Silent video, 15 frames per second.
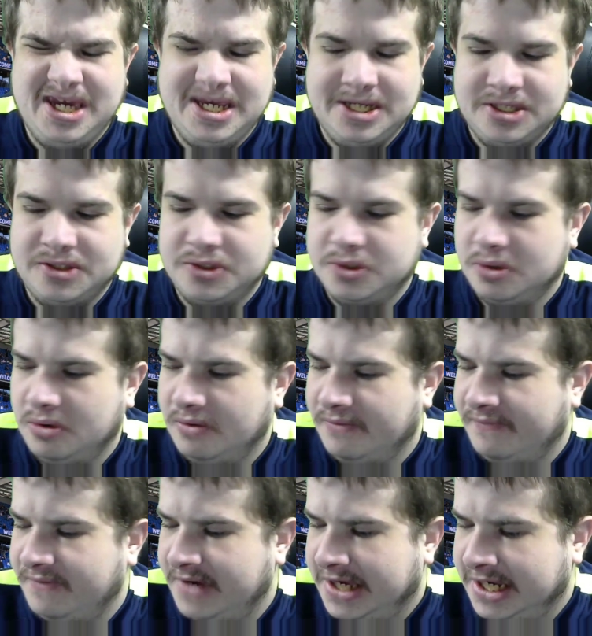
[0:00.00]
sort of
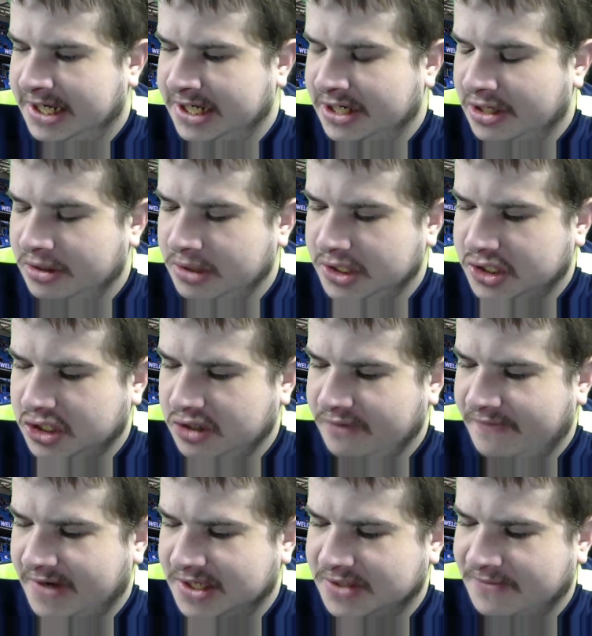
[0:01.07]
feeling. Only
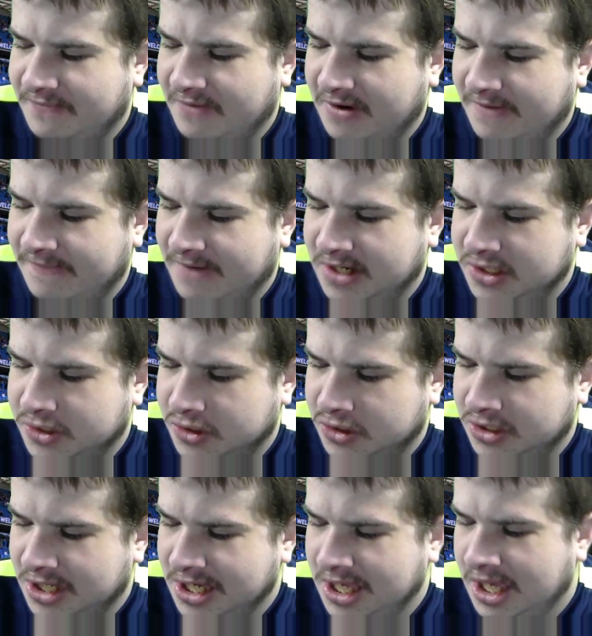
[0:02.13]
2,500
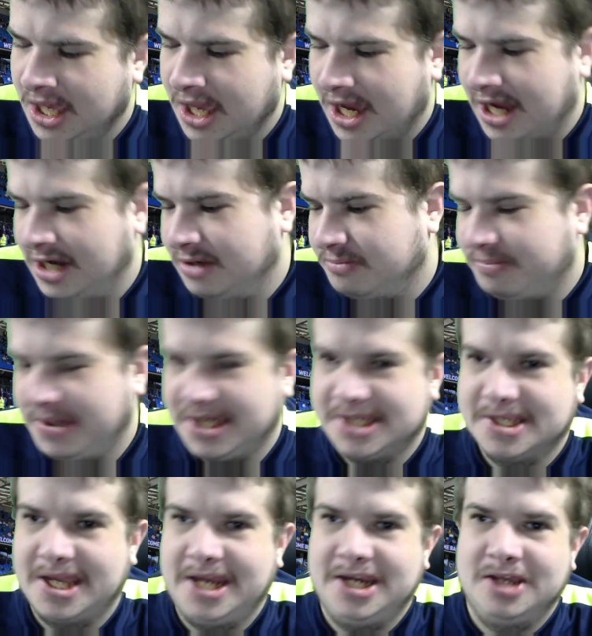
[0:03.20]
and a big
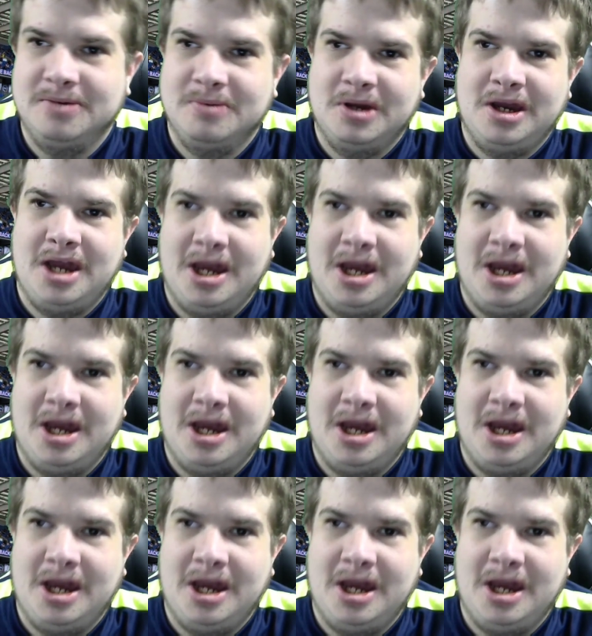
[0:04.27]
stadium like that,